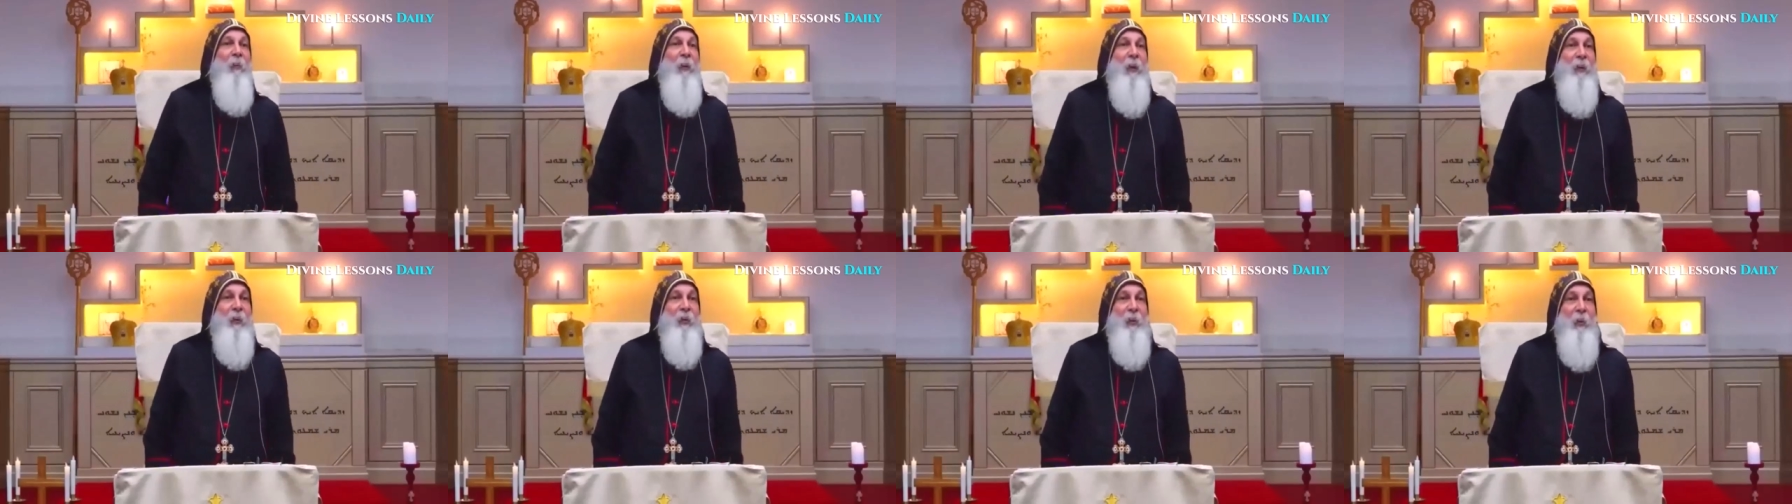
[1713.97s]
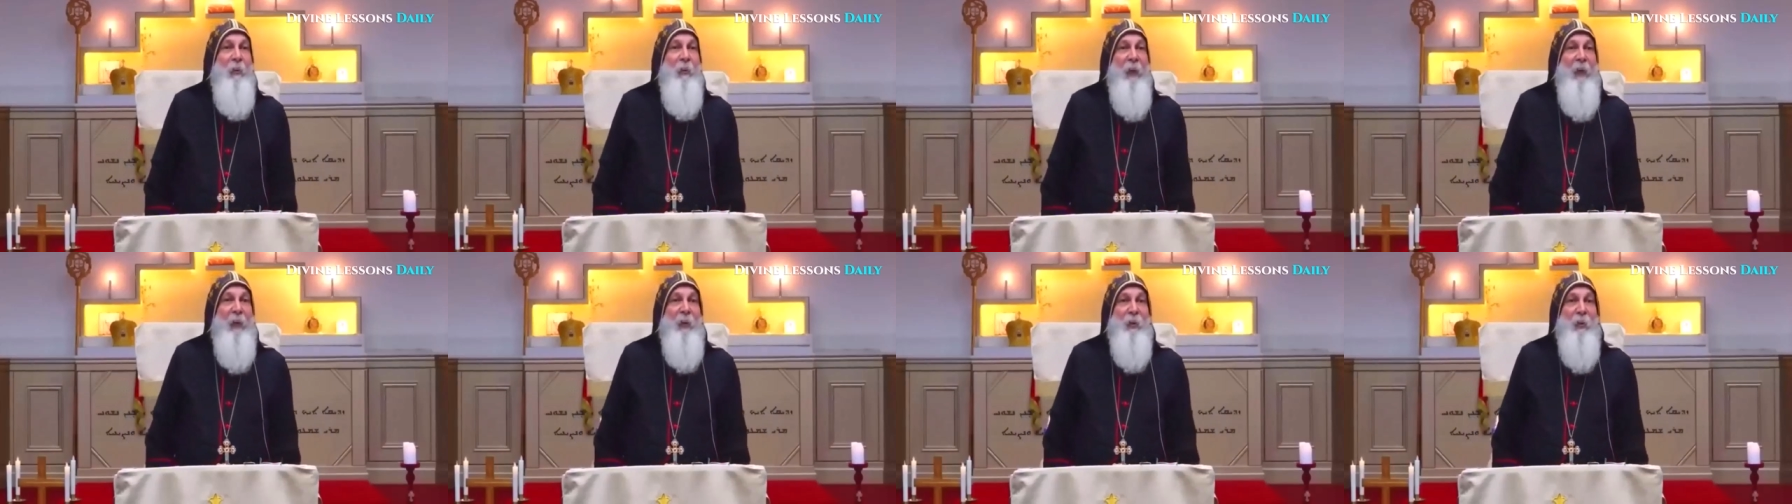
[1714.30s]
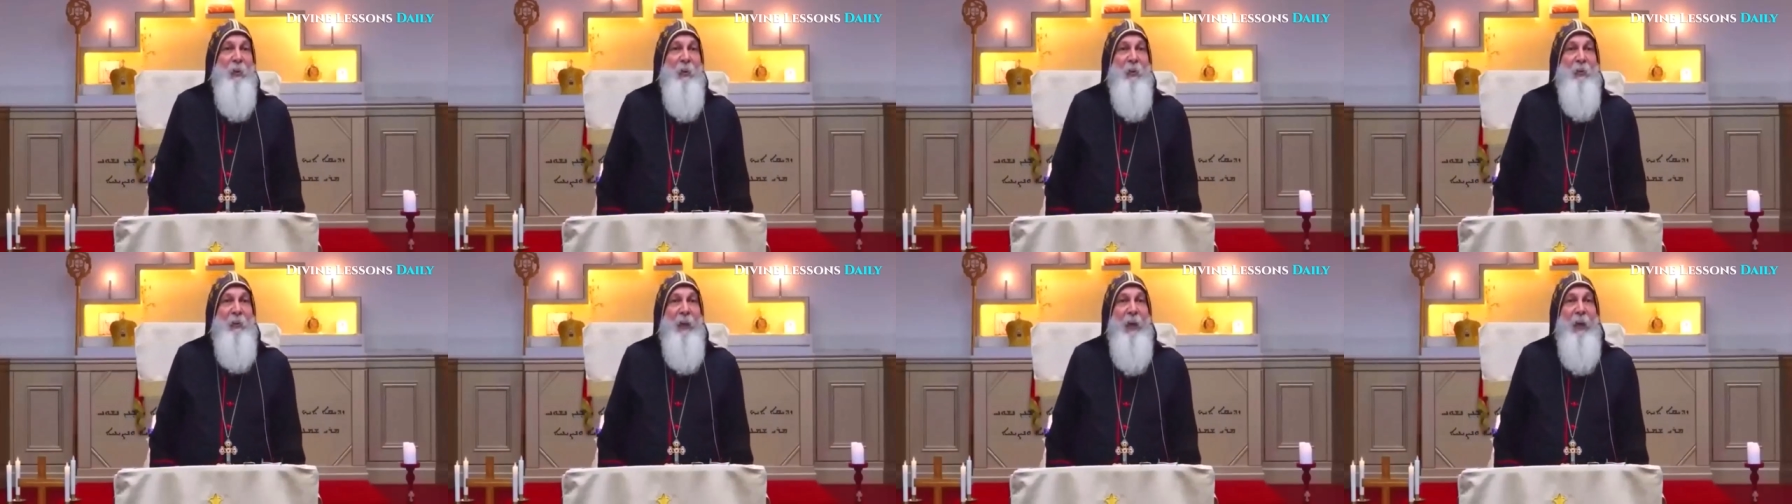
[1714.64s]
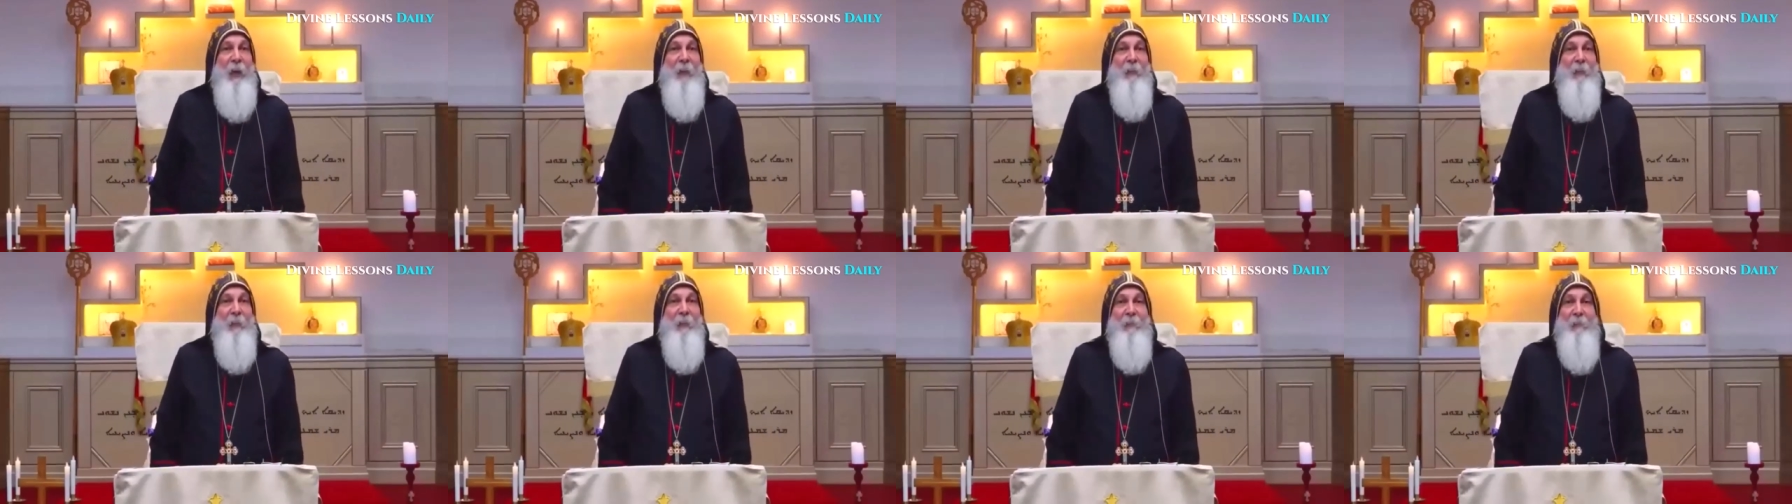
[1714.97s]
It's your, it's your
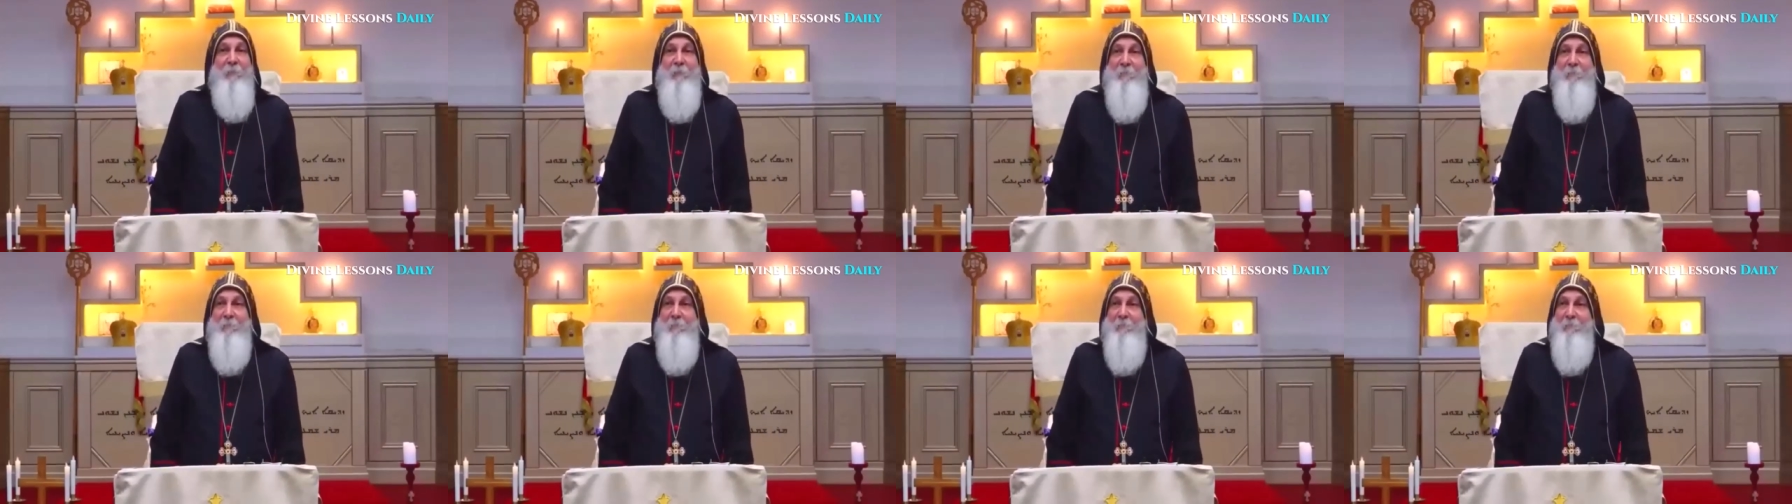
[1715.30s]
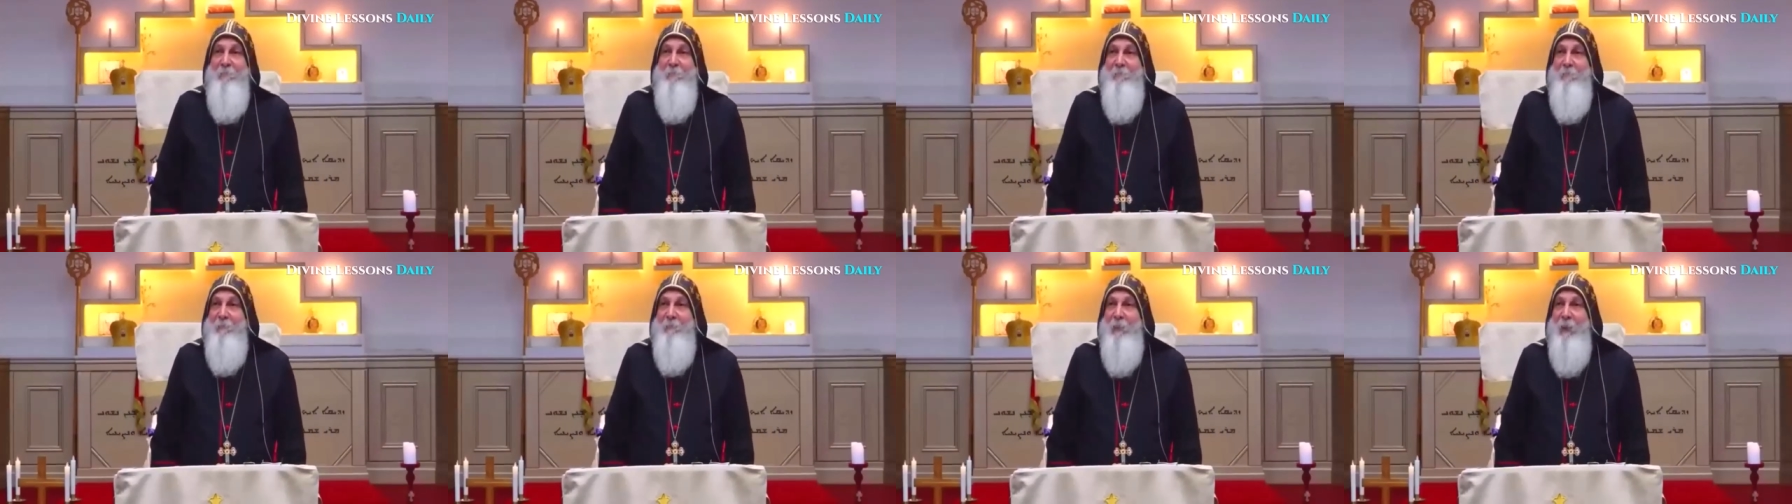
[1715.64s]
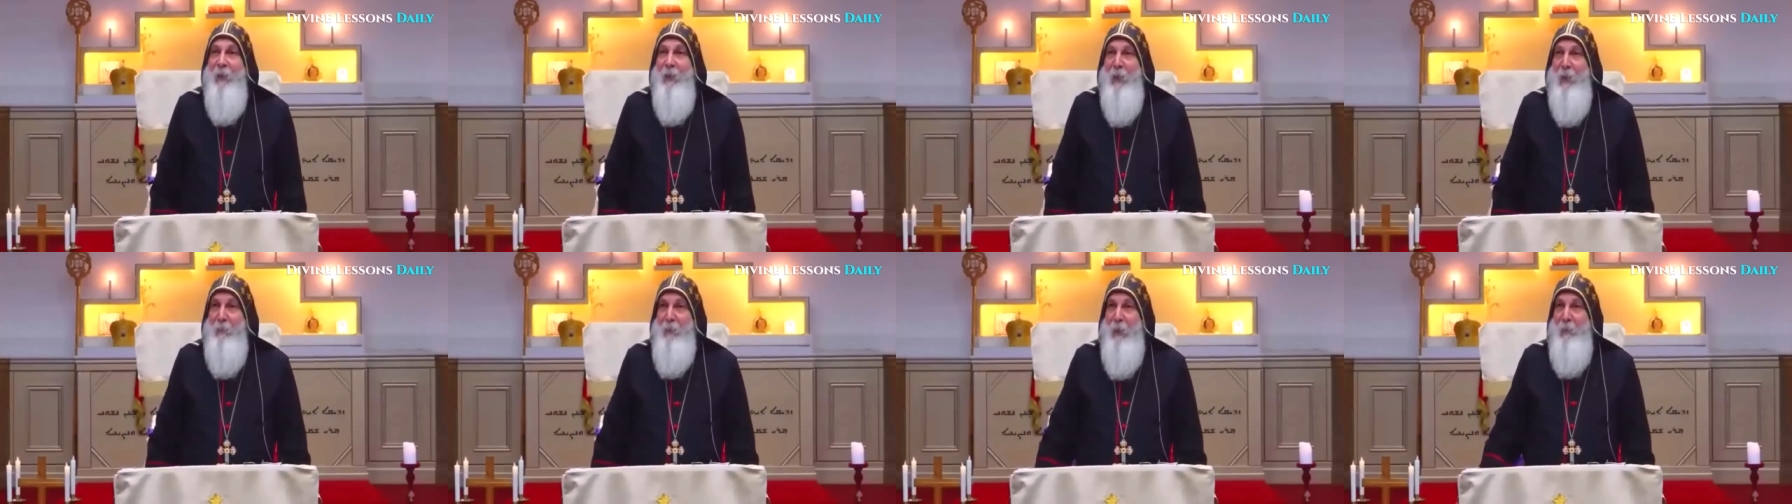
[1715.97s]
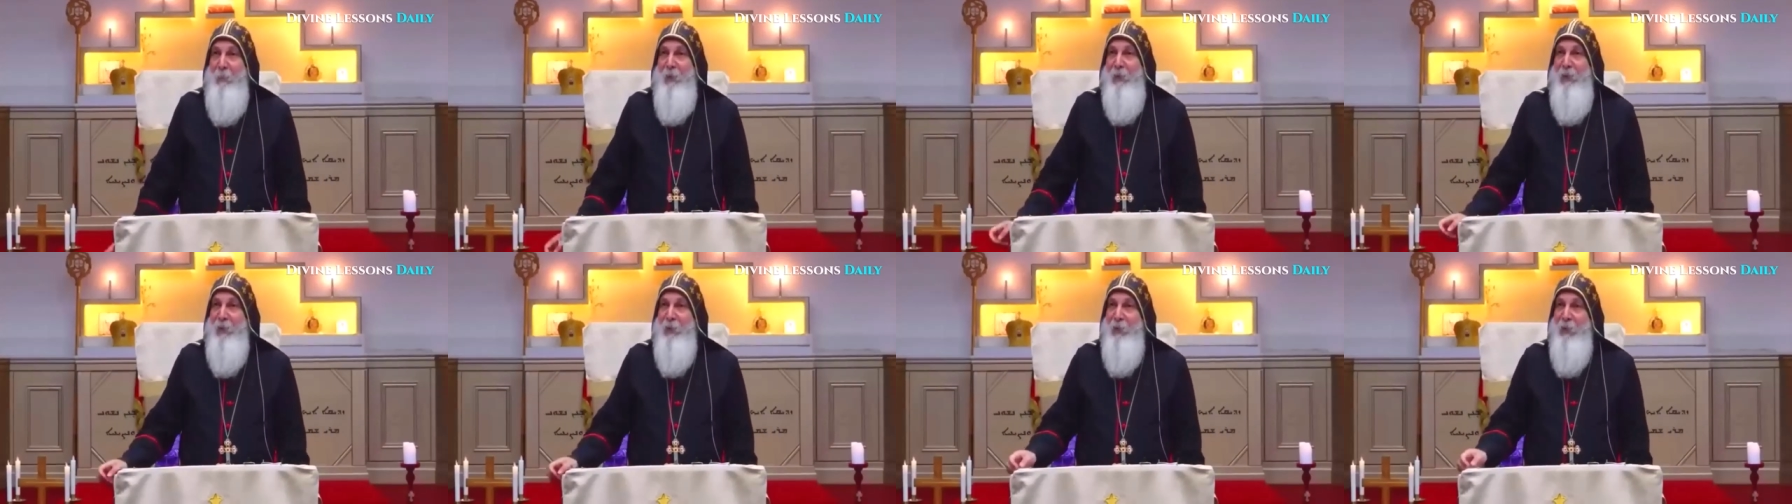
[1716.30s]
dad. The
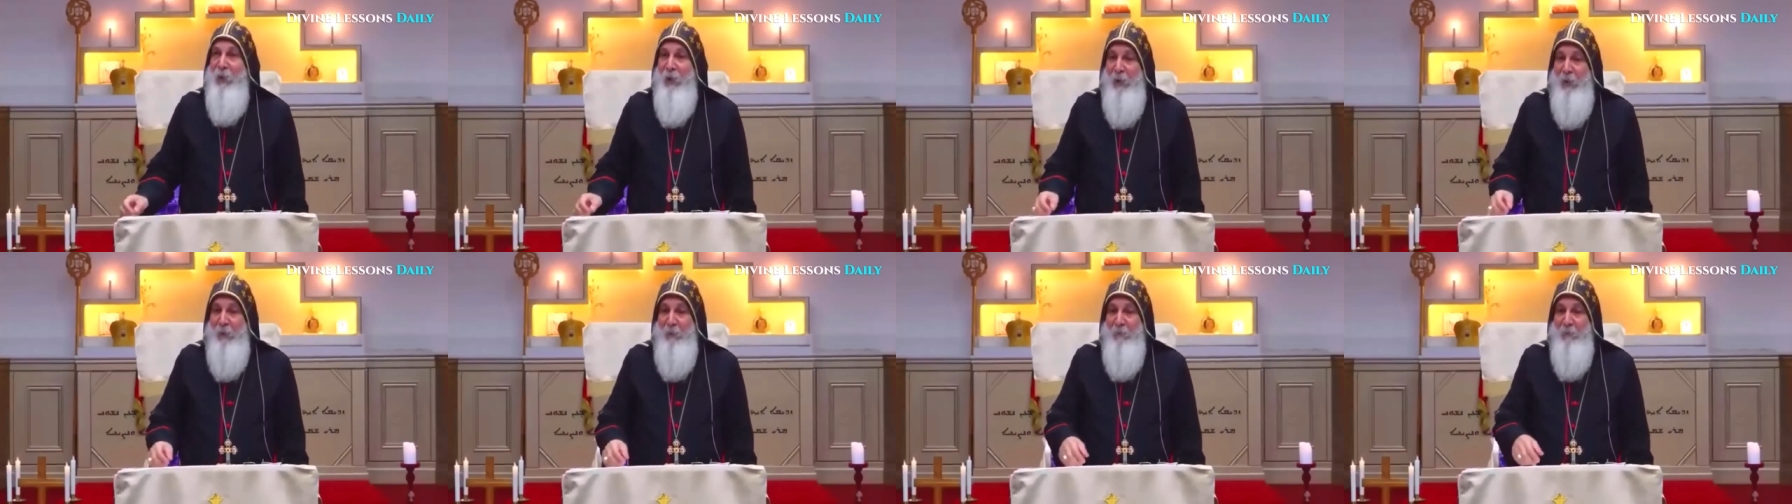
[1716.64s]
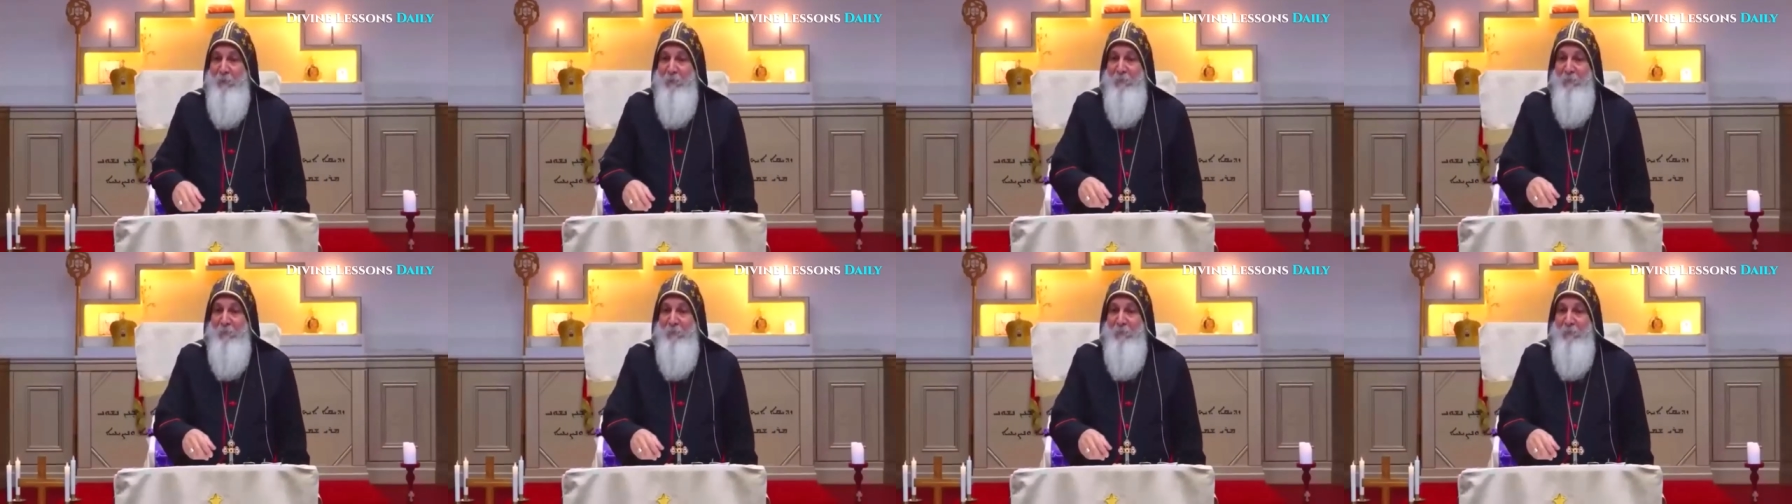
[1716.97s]
memory is gone.